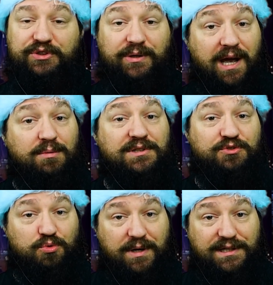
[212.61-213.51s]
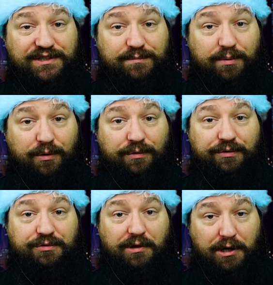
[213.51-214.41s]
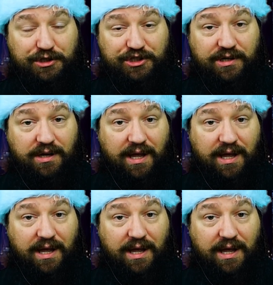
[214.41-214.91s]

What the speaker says: so I was raised both Dutch